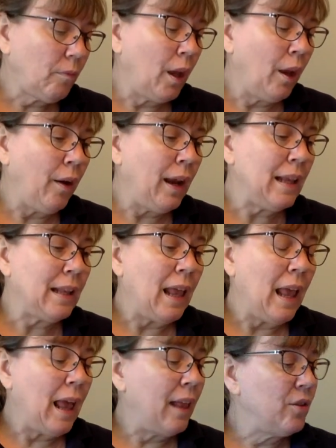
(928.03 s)
All right,
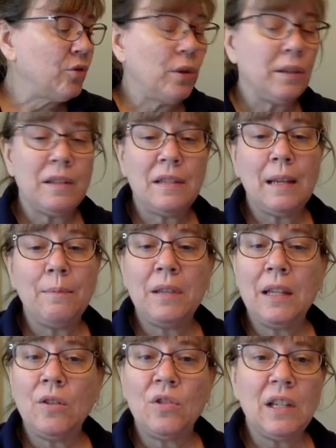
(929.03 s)
and you're doing the same
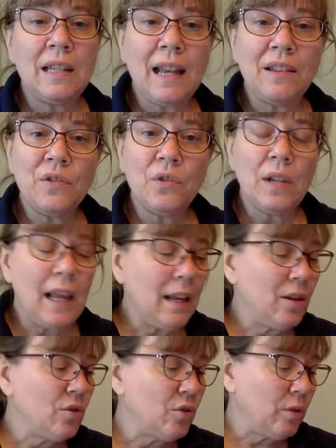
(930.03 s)
thing you did yesterday.
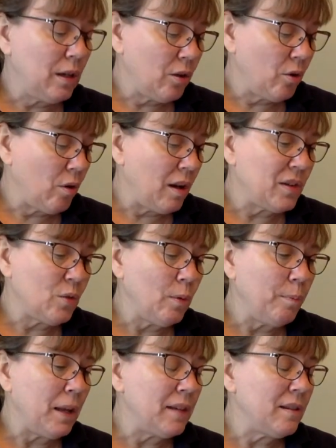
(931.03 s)
You're doing your
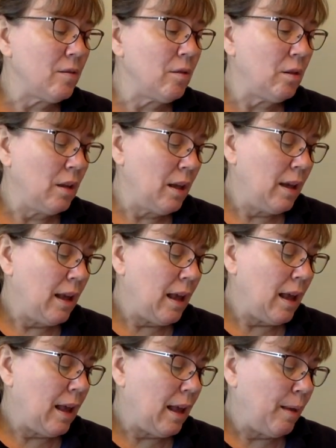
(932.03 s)
crossword puzzle.
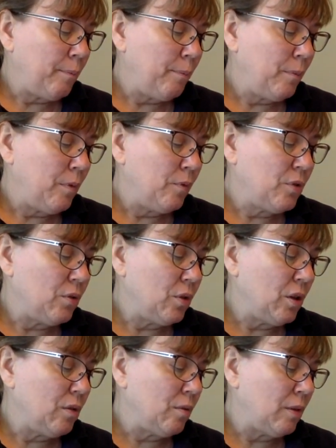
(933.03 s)
So you
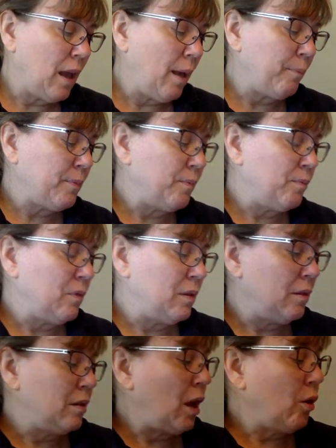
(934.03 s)
can,
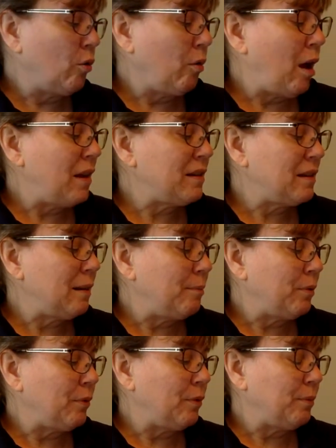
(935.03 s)
across
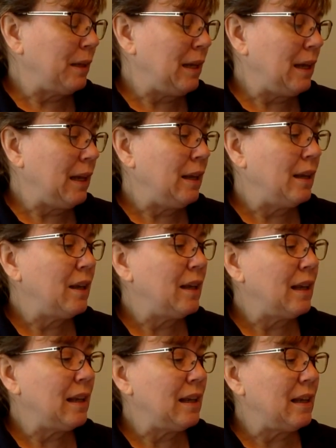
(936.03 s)
number 3
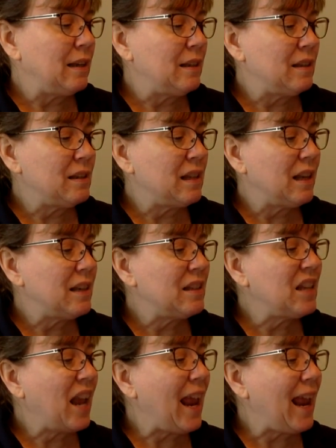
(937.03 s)
is
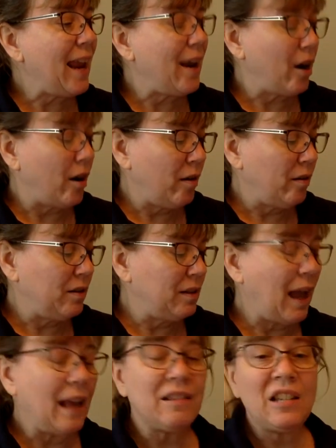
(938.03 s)
tear,
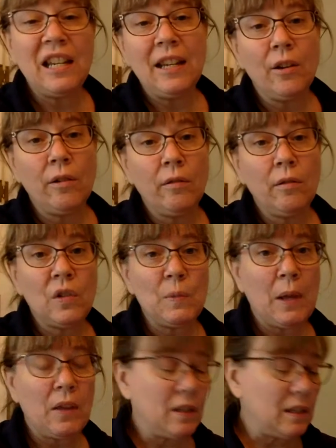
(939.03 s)
not tear. They're
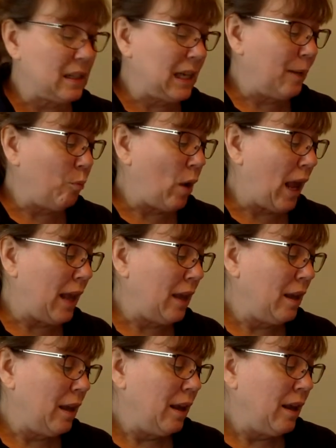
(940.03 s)
spelled the same way.
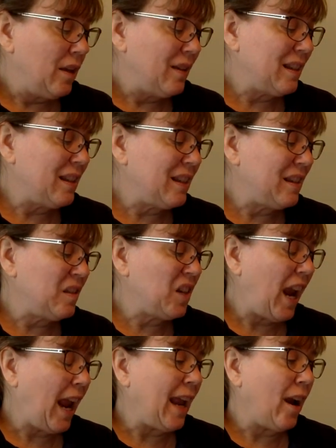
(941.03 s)
This is
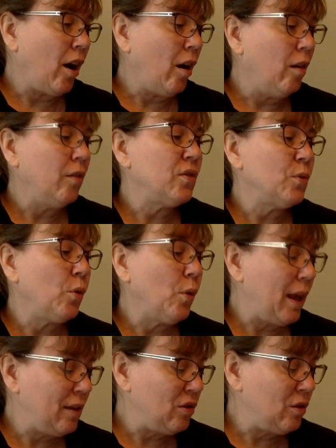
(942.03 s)
tear. So we'll go
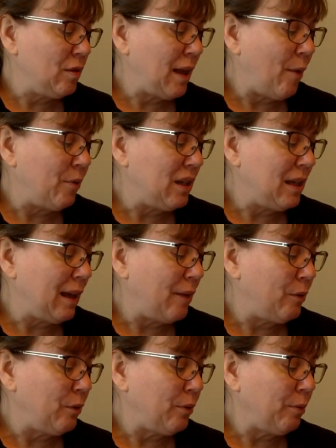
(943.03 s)
ahead and do that one
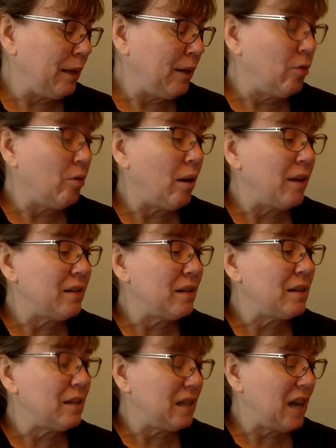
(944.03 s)
together. 3 across
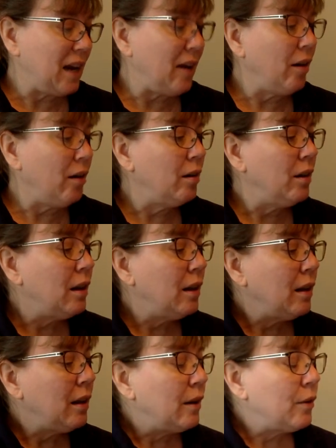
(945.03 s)
is tear.
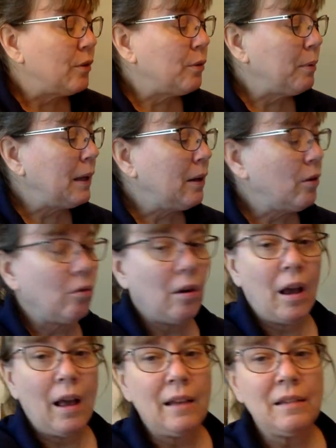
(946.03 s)
3
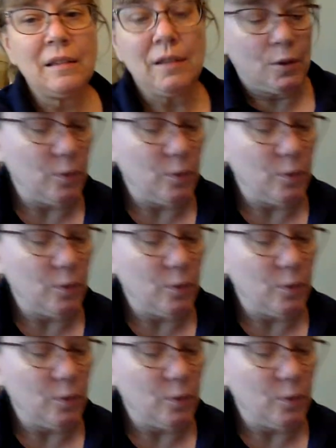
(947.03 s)
across,